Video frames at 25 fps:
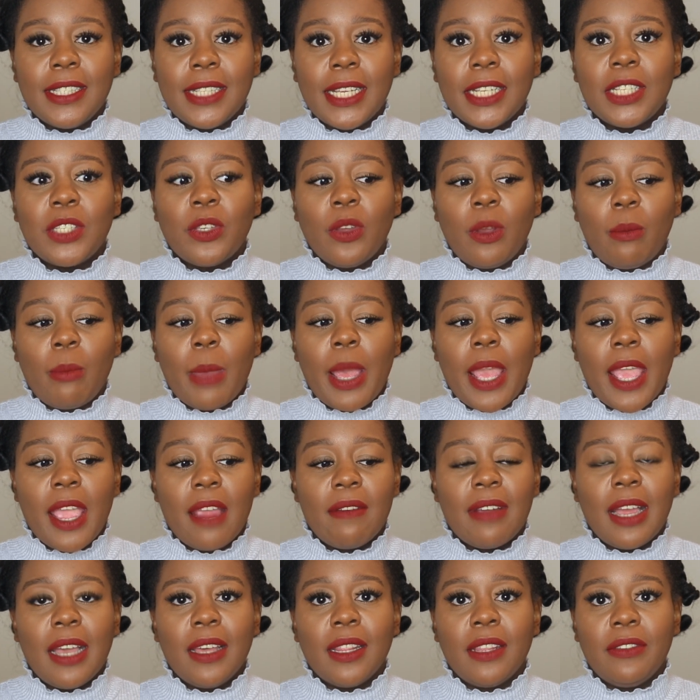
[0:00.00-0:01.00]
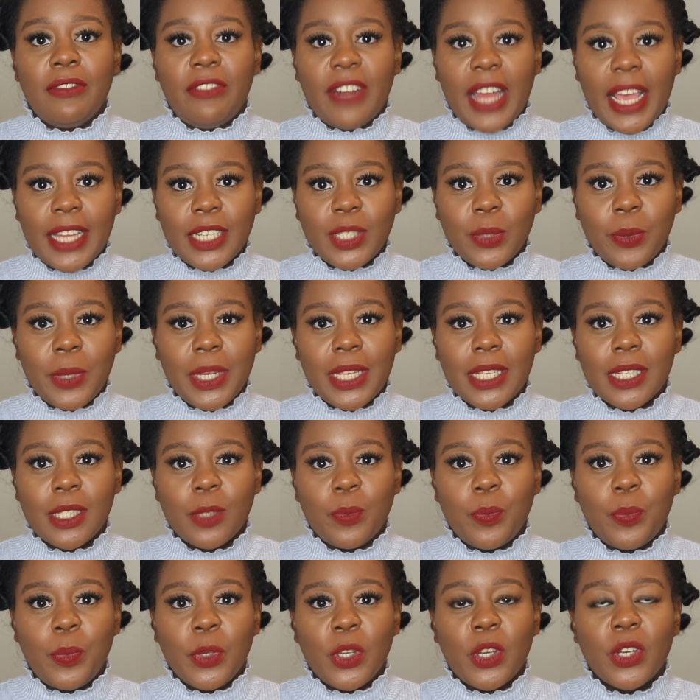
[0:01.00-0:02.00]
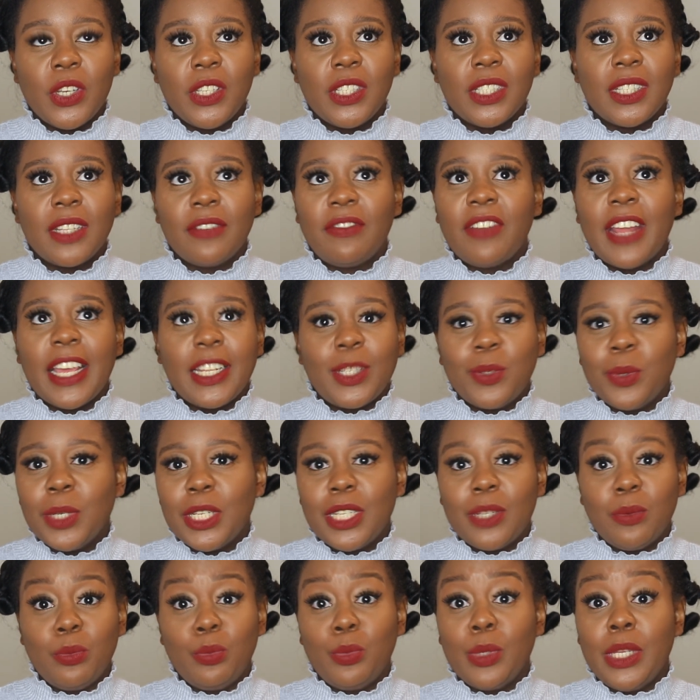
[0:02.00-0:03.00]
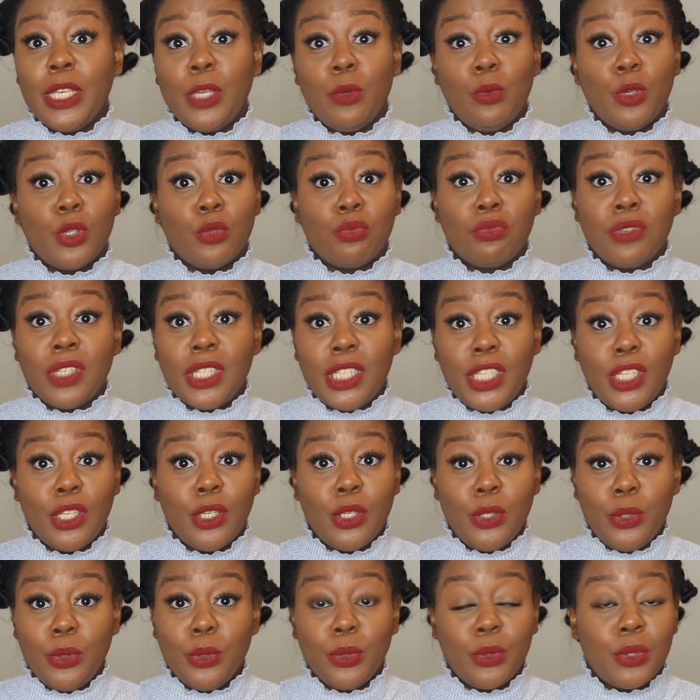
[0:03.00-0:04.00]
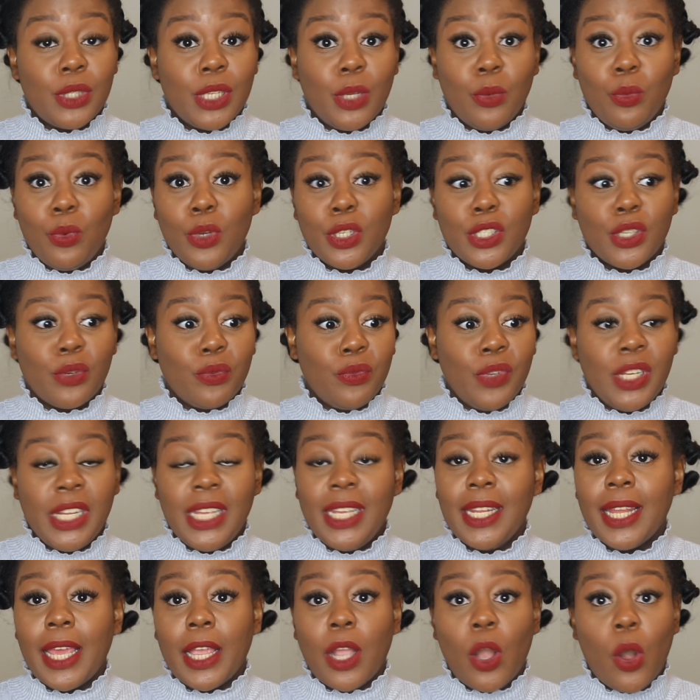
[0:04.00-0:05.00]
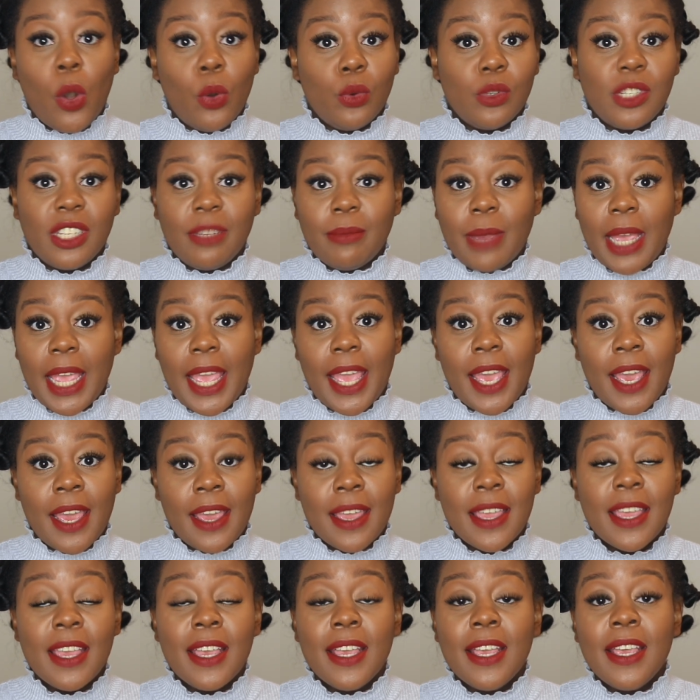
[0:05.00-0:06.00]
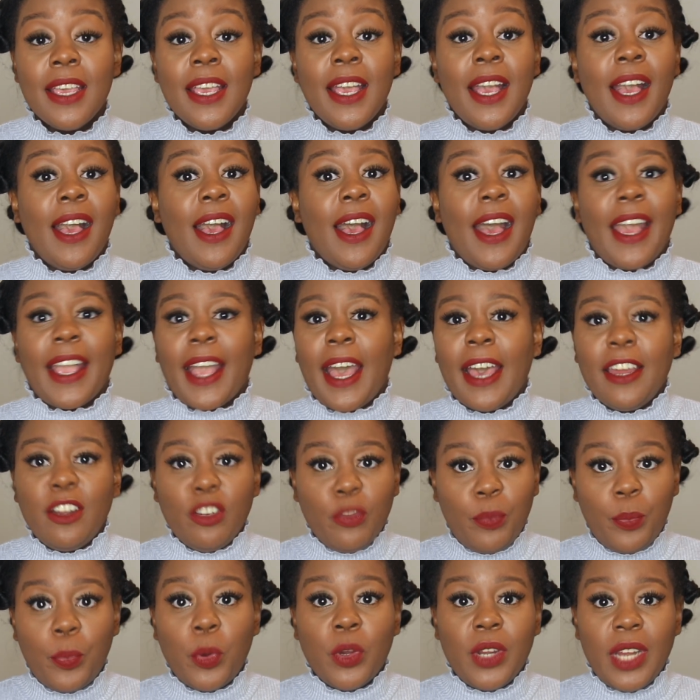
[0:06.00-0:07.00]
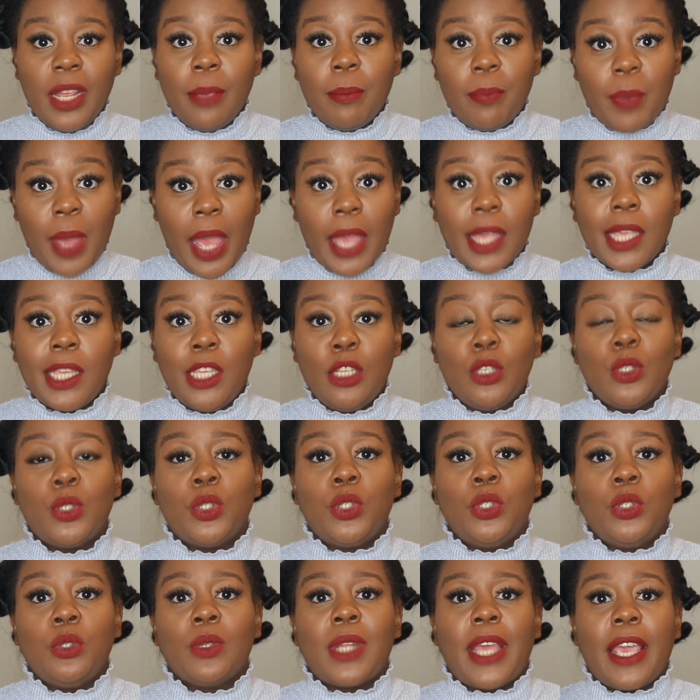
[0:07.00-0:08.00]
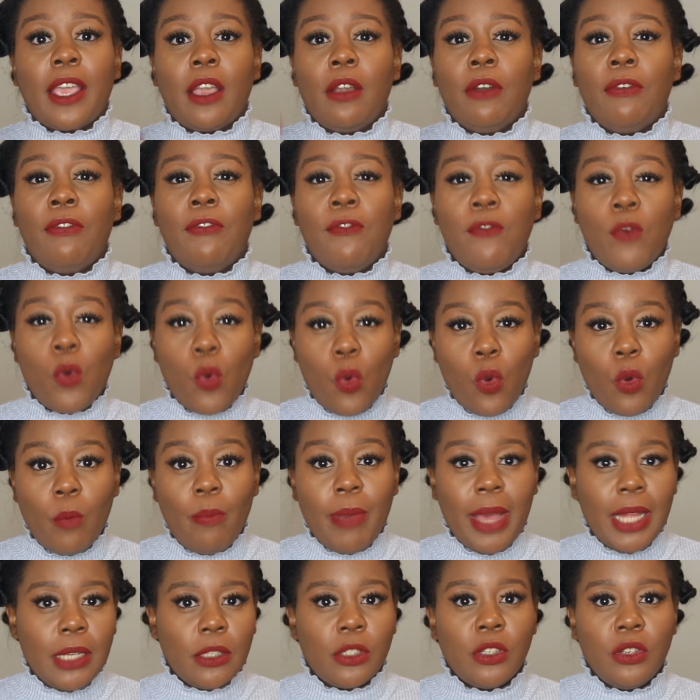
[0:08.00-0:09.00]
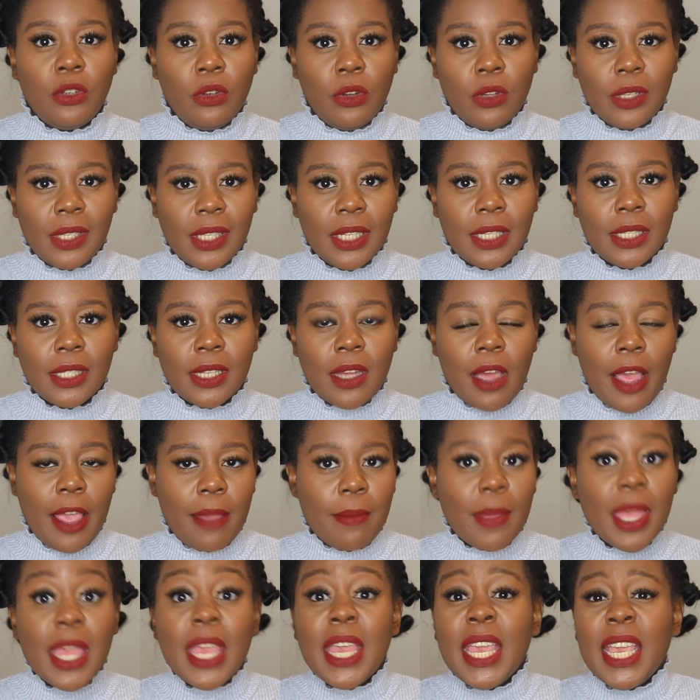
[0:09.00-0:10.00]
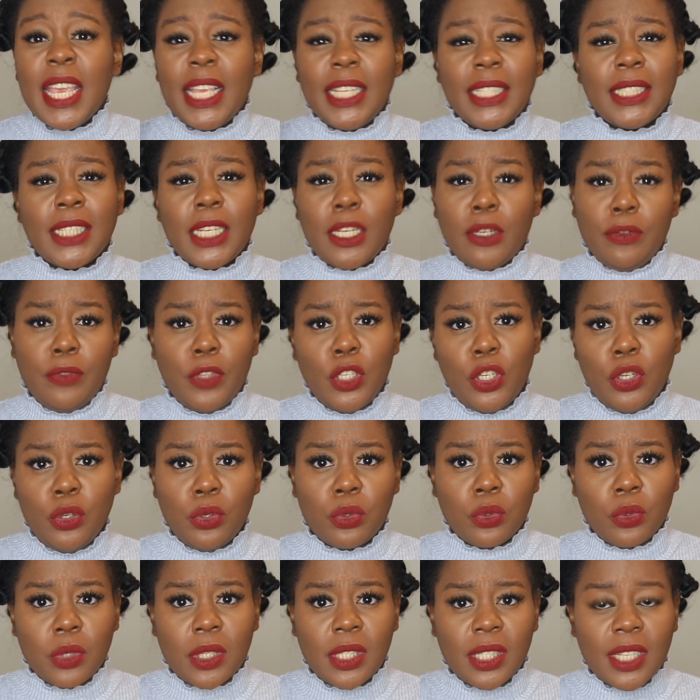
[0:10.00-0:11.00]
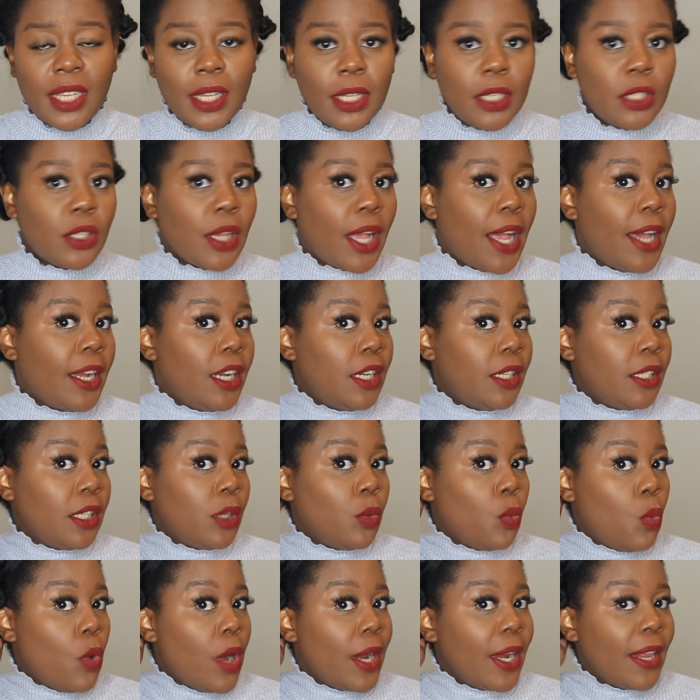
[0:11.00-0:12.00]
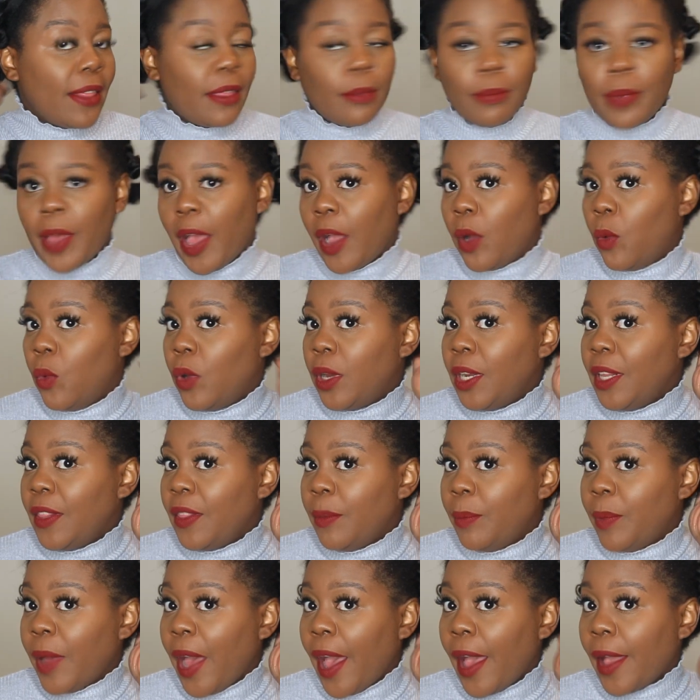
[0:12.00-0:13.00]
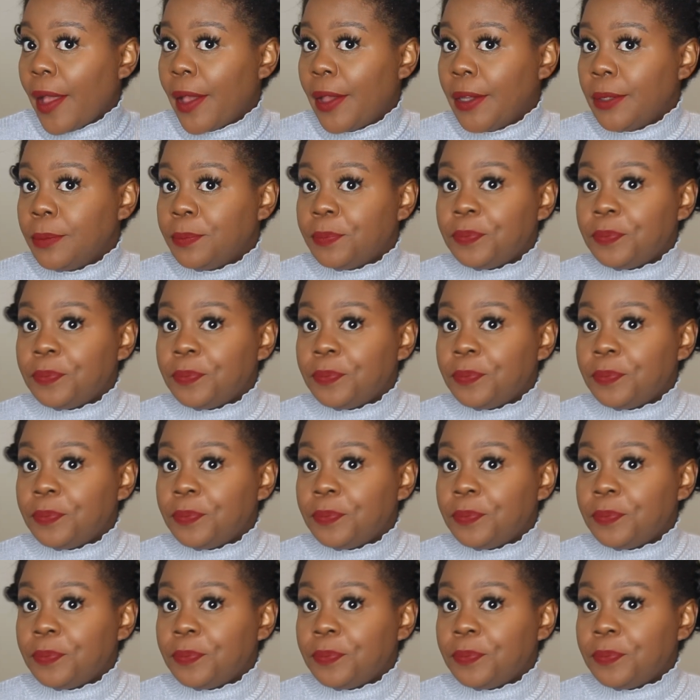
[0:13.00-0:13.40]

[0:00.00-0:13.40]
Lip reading: took my hair out of the flat twist, because the flat twist, it was really loose. It wasn't really like holding my hair. I kind of put it back into like 4 bantu knots this time instead of the usual 6. I kind of did 1 at the back, 1 at the back.